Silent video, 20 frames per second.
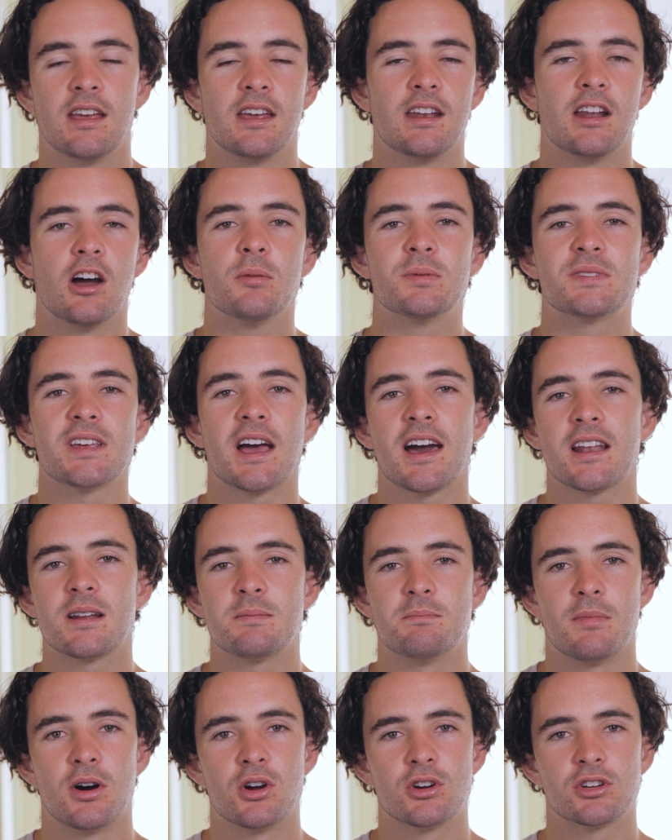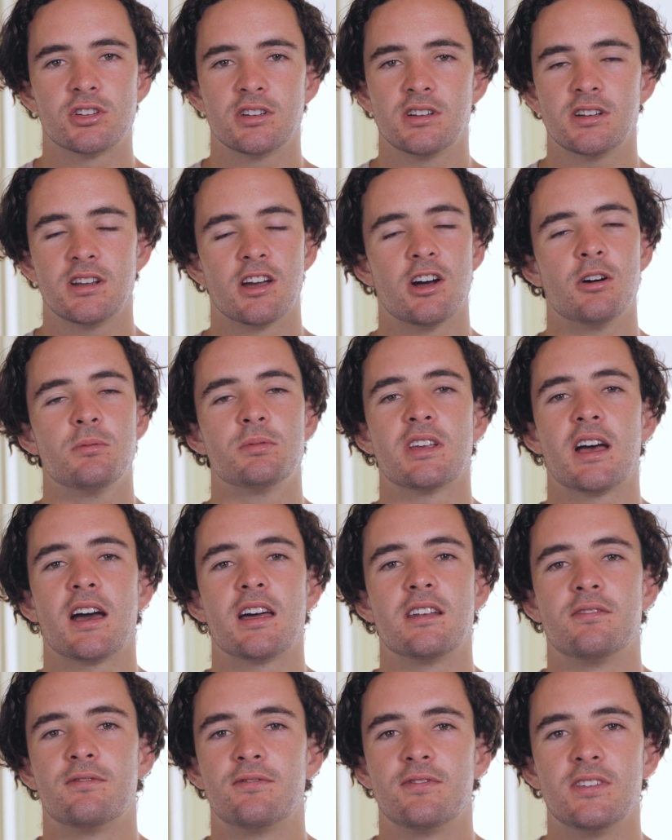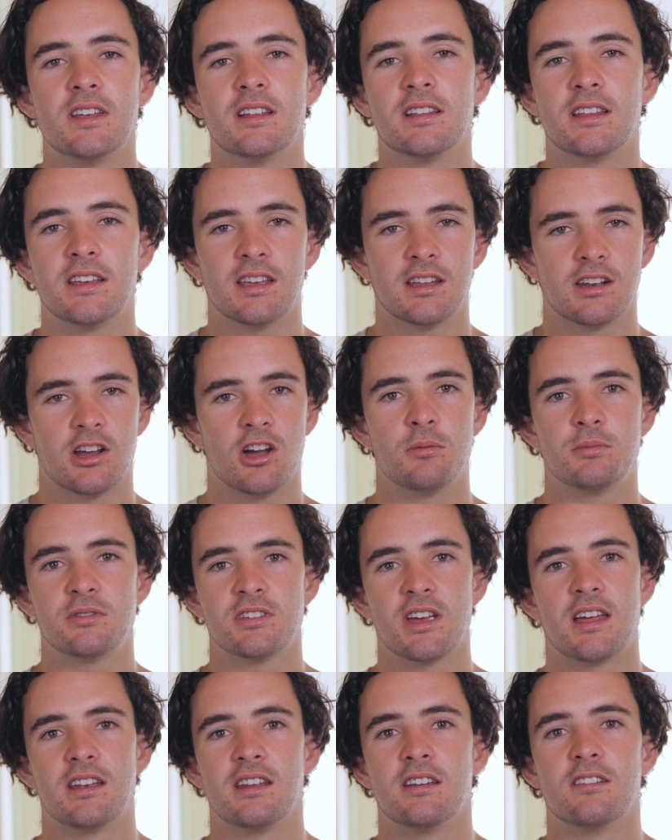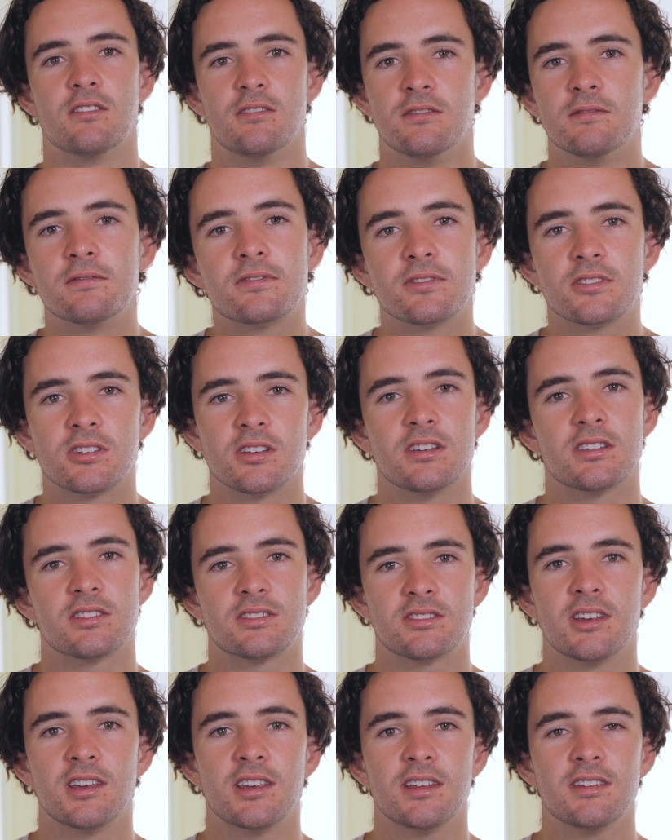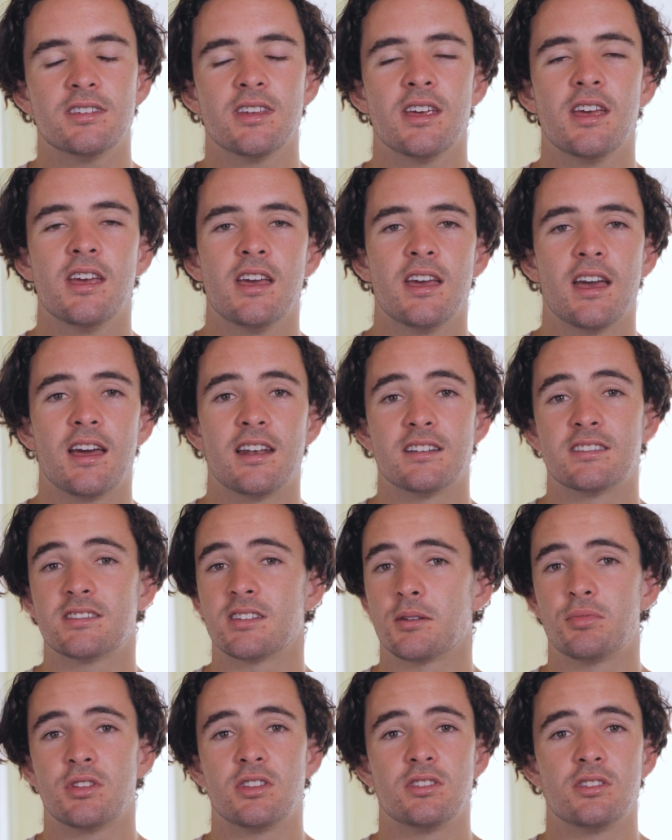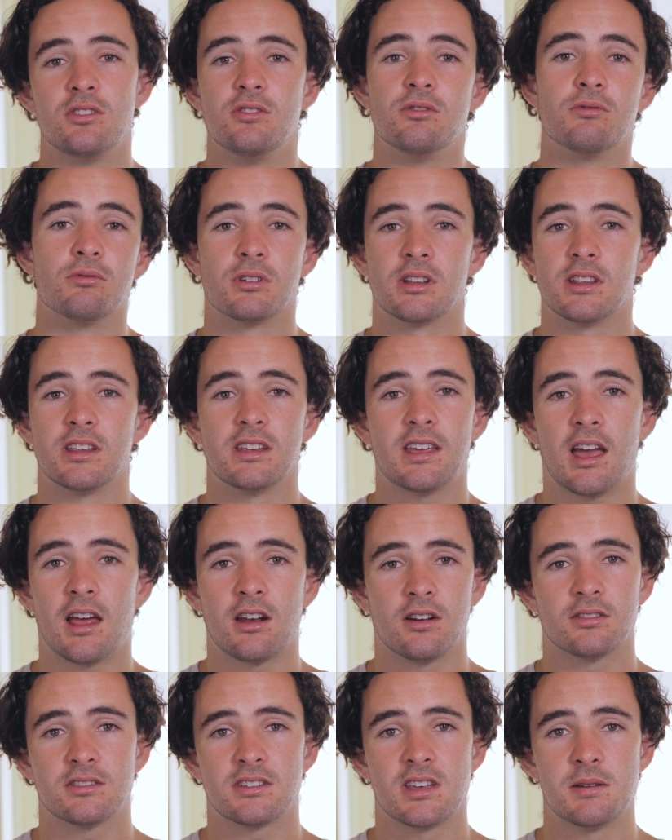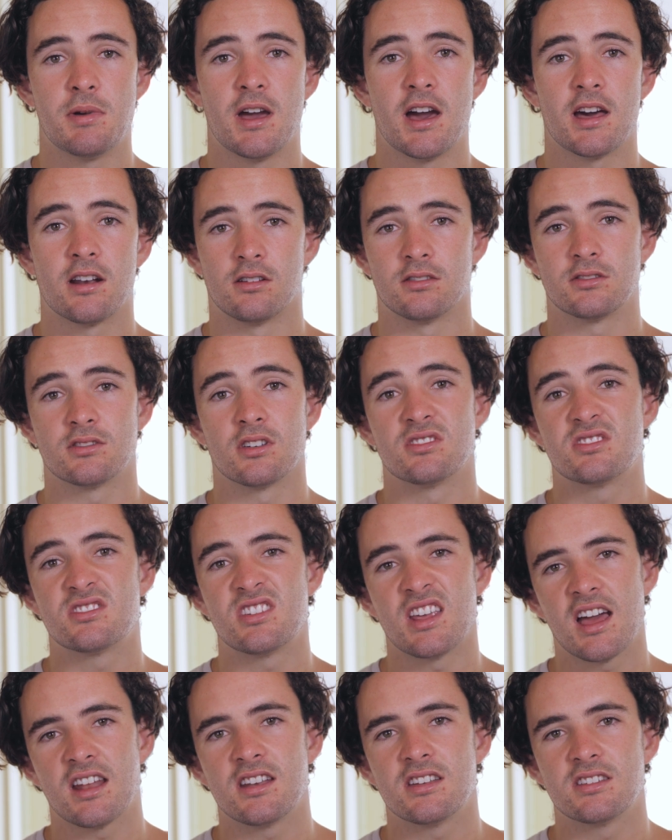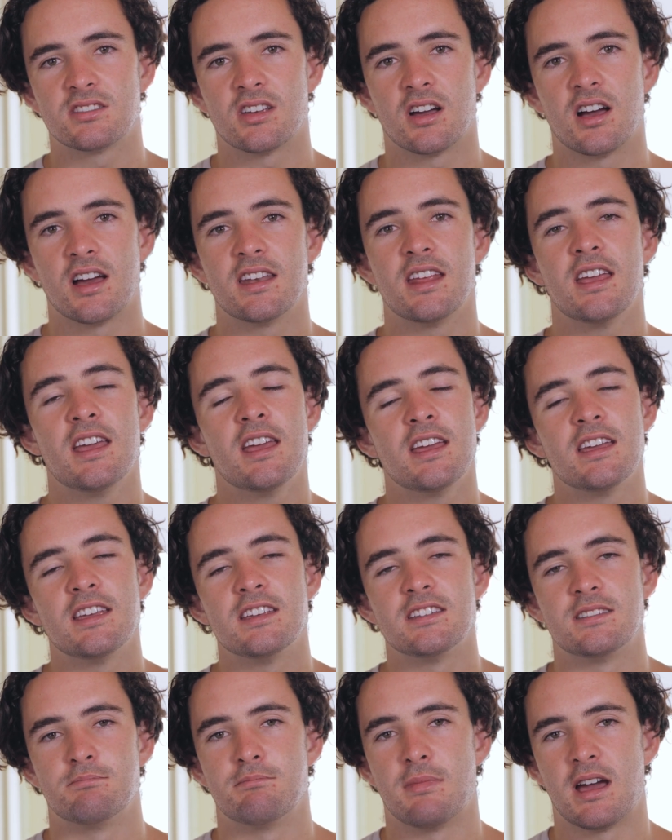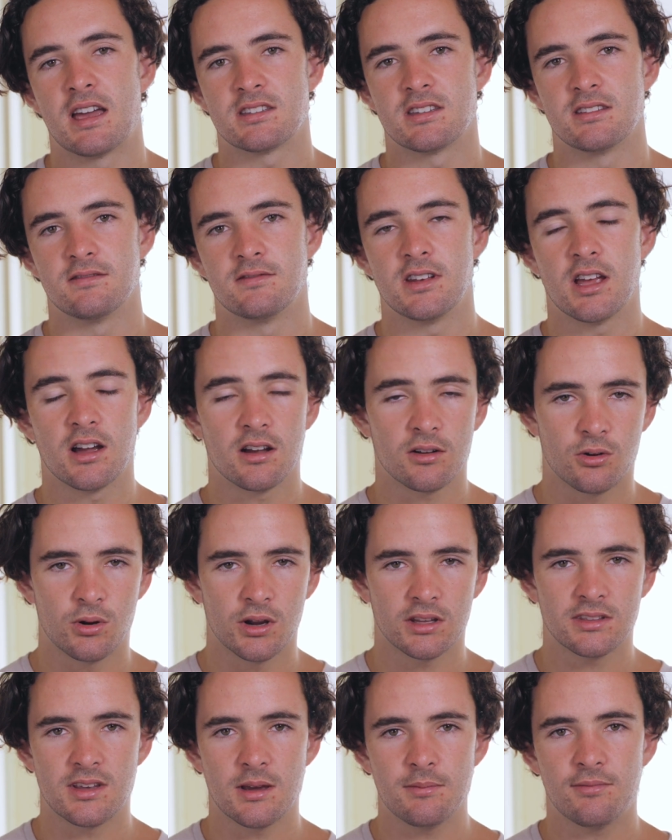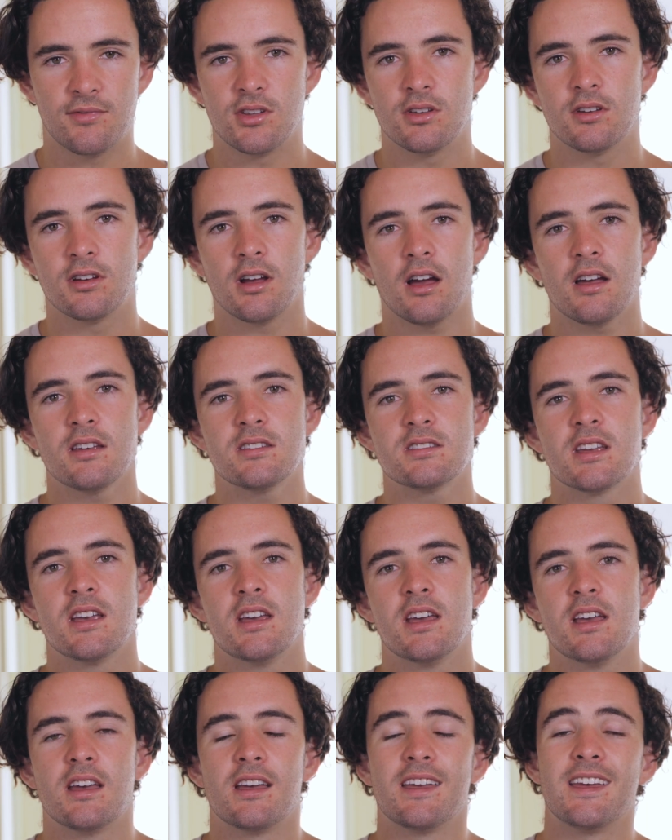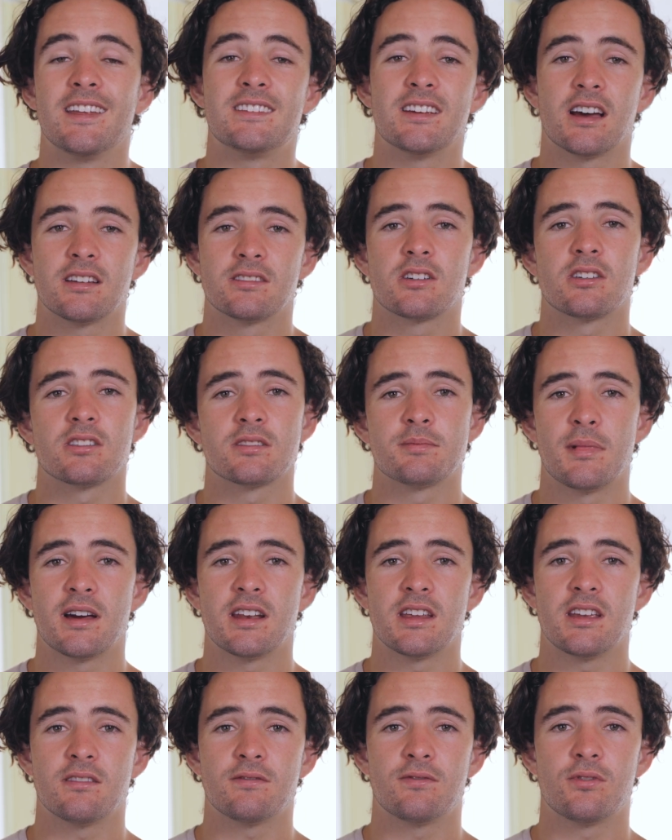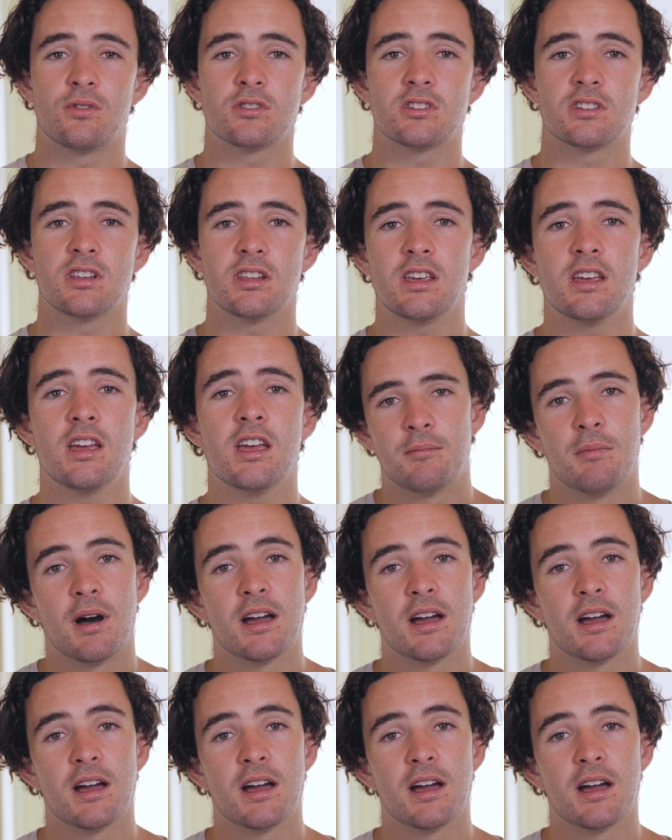It helps add emotion, it helps add feeling, it helps add oomph to your scenes, and it's something that you really cannot skip out on. So sound design is massive. Now, a quick tip for you guys, it does cost money, unfortunately.